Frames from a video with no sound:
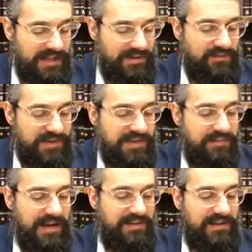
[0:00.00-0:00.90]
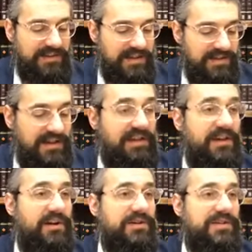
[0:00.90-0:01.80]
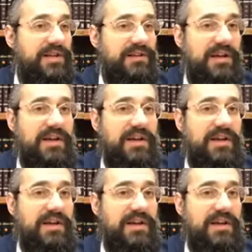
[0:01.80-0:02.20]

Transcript: That's what this is about, as, as the Kli Yakar said.